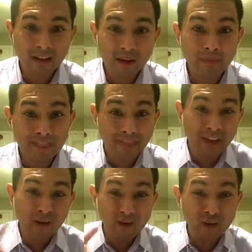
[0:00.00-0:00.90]
but
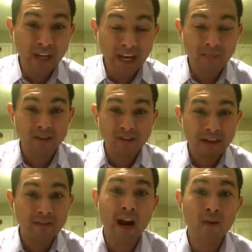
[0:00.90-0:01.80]
those 2 camps are
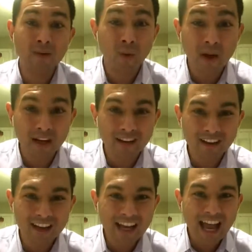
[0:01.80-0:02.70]
7 hours away.
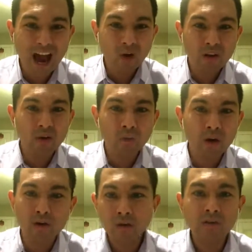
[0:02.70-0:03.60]
How can you
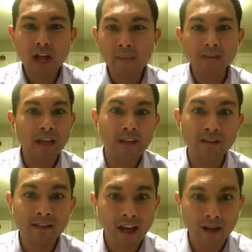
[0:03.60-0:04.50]
run 2
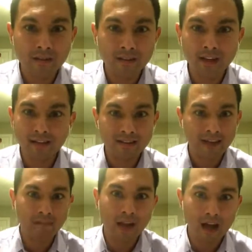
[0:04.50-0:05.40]
simultaneous camps at the
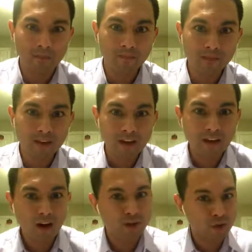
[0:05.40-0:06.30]
same time?
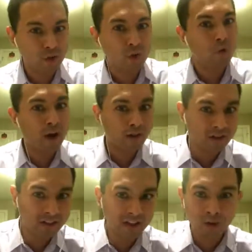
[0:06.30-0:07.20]
Are 2
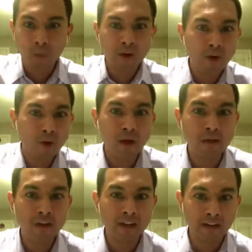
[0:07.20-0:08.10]
co-founders here and 1
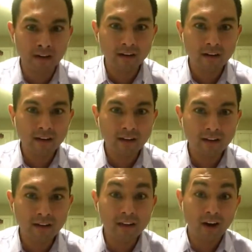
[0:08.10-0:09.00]
co-founder here?
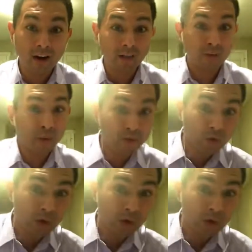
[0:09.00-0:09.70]
Are 3 of you